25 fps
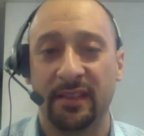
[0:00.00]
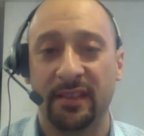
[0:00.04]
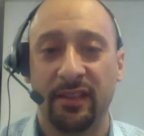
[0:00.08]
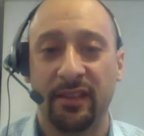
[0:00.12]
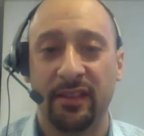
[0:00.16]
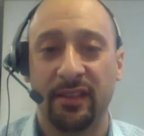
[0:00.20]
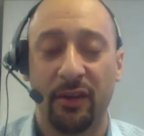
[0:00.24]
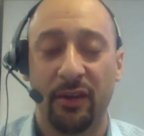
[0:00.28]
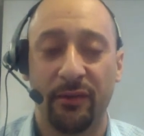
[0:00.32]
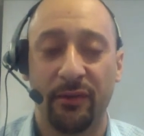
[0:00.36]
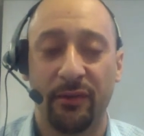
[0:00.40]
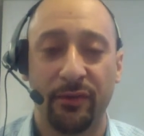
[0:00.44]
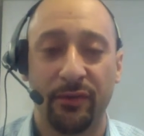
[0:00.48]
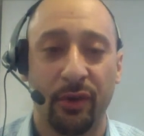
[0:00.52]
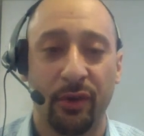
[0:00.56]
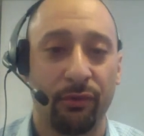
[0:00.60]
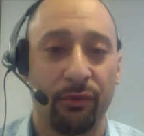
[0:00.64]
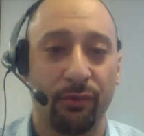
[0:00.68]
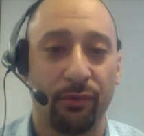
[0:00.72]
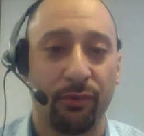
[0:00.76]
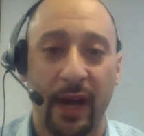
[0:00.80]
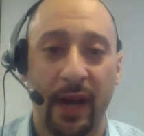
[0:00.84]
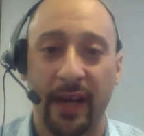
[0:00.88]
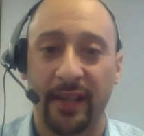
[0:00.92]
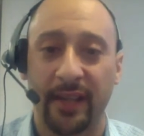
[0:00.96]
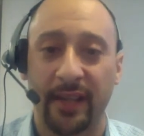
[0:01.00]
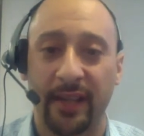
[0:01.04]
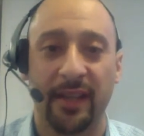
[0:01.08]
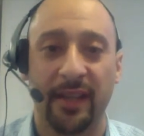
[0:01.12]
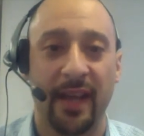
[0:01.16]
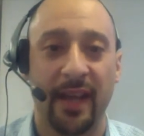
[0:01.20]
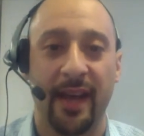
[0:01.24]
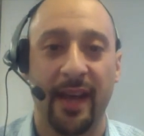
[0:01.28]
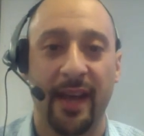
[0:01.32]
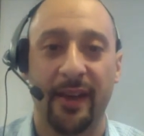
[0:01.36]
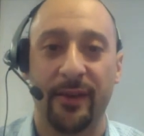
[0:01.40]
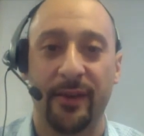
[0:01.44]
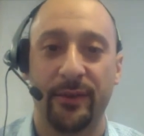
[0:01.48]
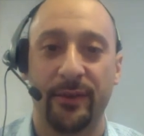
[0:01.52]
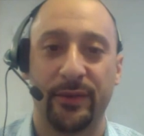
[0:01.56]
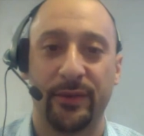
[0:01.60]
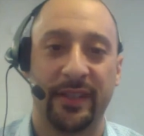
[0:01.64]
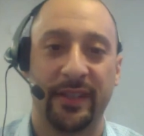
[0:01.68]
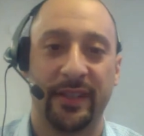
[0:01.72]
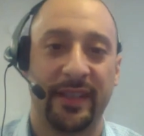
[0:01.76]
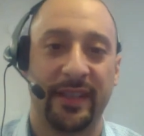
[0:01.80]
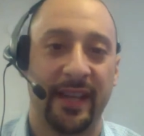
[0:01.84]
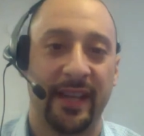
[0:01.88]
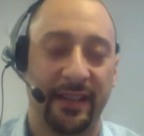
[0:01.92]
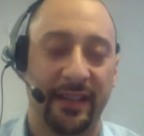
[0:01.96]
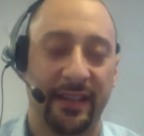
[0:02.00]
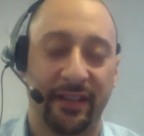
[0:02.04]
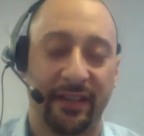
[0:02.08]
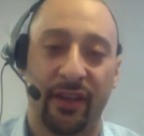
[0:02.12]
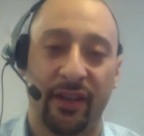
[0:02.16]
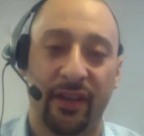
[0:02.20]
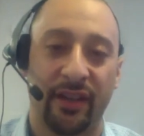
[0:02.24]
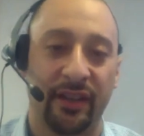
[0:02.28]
if you're rocking House and getting a ton